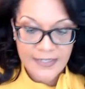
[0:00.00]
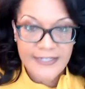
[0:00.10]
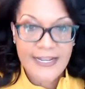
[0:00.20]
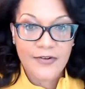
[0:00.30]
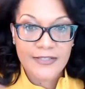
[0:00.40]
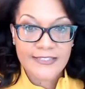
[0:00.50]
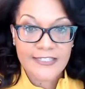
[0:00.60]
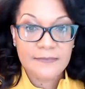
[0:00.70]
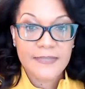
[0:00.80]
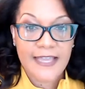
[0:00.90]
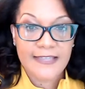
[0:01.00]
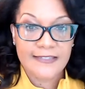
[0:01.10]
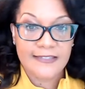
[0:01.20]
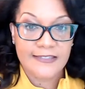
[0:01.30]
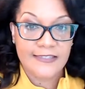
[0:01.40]
in some
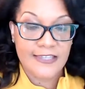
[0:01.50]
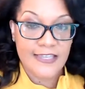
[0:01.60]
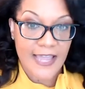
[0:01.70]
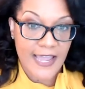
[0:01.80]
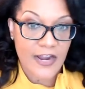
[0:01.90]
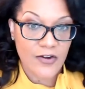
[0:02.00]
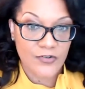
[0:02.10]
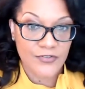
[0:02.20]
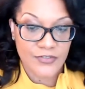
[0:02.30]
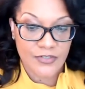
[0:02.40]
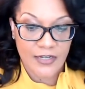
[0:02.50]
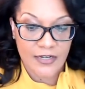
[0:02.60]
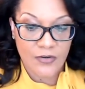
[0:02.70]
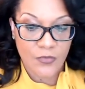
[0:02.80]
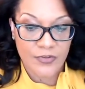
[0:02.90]
cases, the heirs
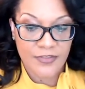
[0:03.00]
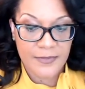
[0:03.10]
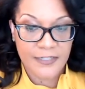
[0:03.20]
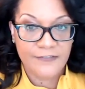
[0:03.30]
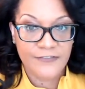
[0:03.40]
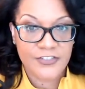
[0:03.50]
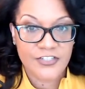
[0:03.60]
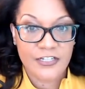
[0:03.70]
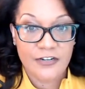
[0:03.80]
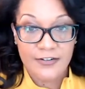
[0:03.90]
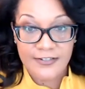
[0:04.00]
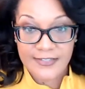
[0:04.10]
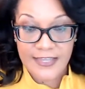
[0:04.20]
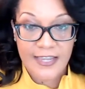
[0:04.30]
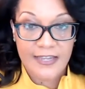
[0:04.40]
or the beneficiaries
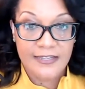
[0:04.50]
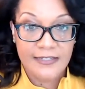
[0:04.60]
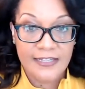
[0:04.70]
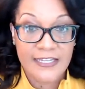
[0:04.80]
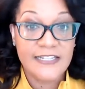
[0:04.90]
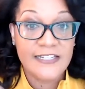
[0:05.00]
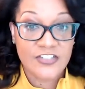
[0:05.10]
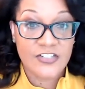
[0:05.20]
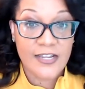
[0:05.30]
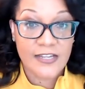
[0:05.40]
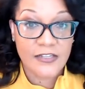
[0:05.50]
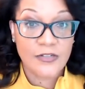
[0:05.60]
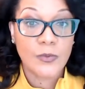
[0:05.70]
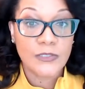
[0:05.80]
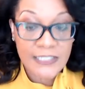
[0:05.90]
can initiate, you
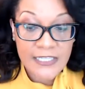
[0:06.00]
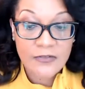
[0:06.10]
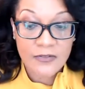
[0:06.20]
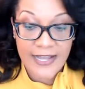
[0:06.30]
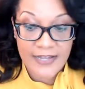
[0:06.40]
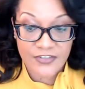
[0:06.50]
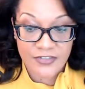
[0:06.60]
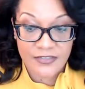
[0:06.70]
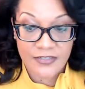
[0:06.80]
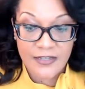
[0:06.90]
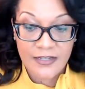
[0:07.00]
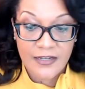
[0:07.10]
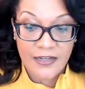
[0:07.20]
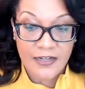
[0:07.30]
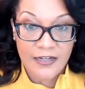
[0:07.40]
know, legal action
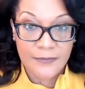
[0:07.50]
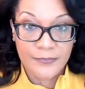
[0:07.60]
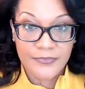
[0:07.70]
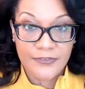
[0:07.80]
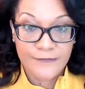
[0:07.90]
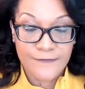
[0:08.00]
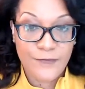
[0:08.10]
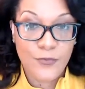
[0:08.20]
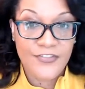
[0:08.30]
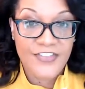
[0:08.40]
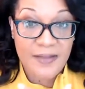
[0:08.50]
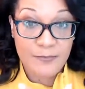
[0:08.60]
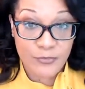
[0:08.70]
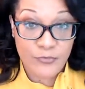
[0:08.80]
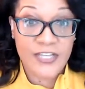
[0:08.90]
for
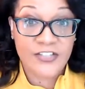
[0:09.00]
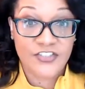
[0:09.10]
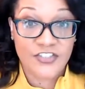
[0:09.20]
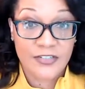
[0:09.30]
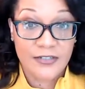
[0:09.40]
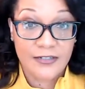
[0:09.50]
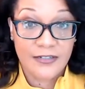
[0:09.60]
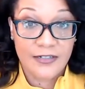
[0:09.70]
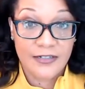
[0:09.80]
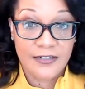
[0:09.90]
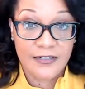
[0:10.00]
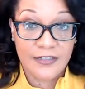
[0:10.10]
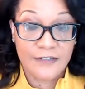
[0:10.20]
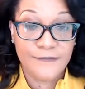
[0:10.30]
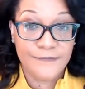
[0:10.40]
that breach
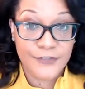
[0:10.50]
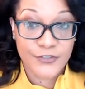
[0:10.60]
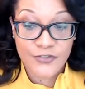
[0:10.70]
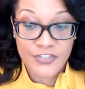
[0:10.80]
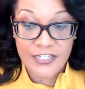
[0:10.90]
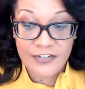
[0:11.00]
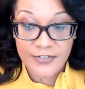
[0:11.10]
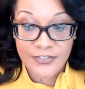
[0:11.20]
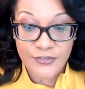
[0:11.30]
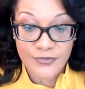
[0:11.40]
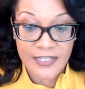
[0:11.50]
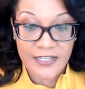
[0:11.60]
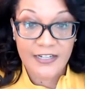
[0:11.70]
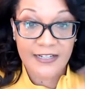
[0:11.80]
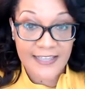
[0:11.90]
of fiduciary
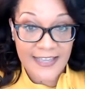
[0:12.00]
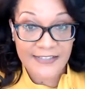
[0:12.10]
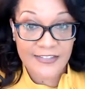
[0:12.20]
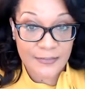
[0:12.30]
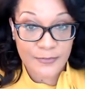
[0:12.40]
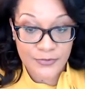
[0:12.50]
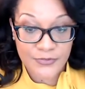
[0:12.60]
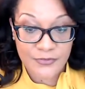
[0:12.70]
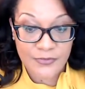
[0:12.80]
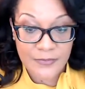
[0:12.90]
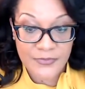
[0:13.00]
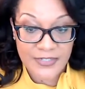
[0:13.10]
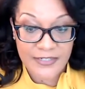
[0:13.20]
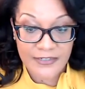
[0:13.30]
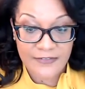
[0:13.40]
duty against the personal
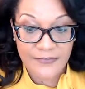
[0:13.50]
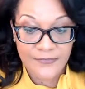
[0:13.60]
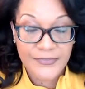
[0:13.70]
representative,